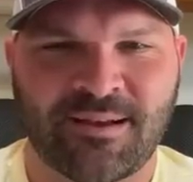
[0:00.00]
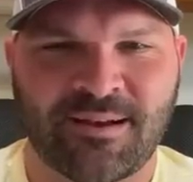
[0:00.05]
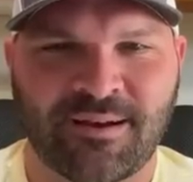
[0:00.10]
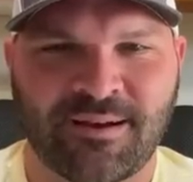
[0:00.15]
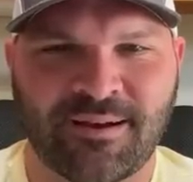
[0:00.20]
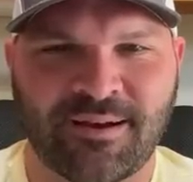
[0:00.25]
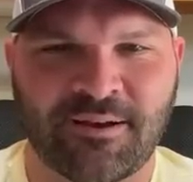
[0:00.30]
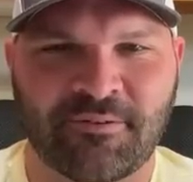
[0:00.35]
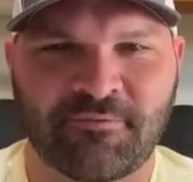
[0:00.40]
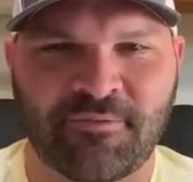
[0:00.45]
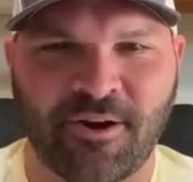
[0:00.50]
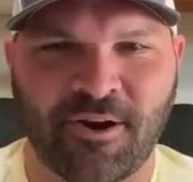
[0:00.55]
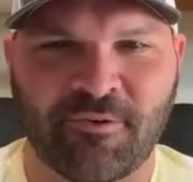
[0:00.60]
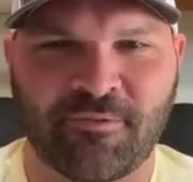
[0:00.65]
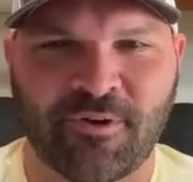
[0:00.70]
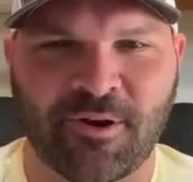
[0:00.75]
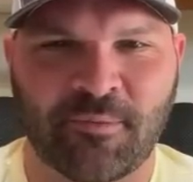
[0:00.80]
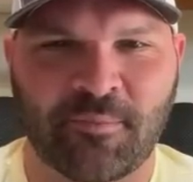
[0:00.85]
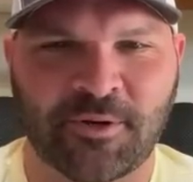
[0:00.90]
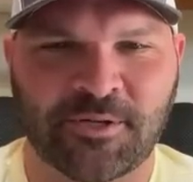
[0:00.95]
Very,
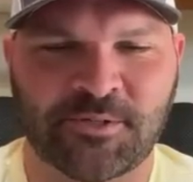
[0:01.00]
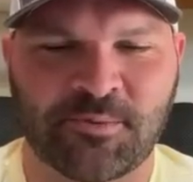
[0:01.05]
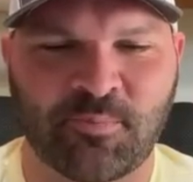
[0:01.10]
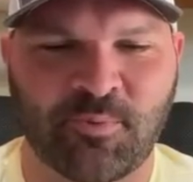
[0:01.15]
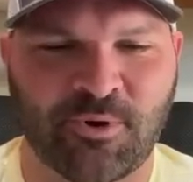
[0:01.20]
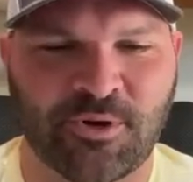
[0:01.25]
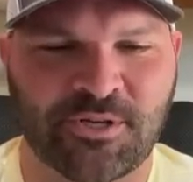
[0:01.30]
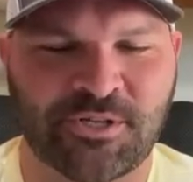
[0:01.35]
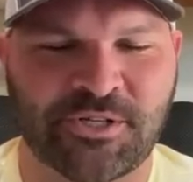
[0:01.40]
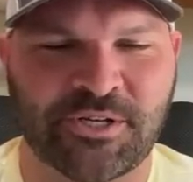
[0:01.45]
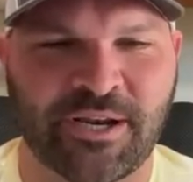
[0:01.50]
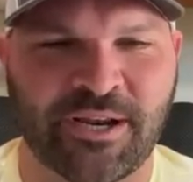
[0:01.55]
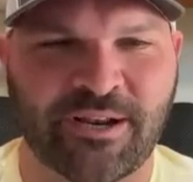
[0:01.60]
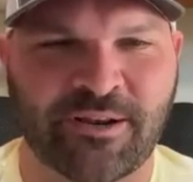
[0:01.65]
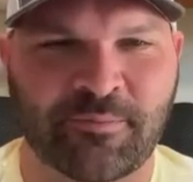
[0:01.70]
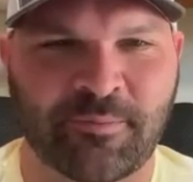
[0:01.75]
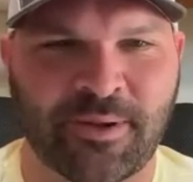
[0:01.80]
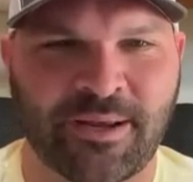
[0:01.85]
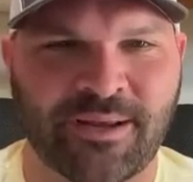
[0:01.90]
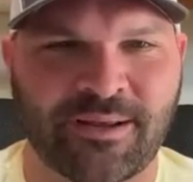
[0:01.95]
very much
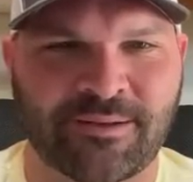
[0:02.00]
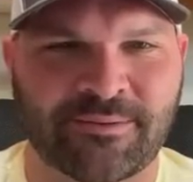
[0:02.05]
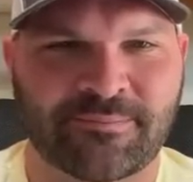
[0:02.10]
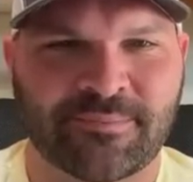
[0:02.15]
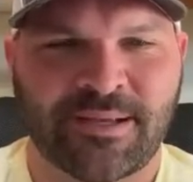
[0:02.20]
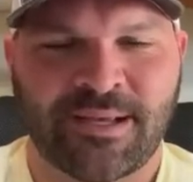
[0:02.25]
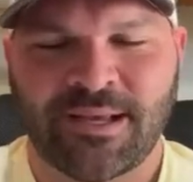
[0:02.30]
appreciated, man.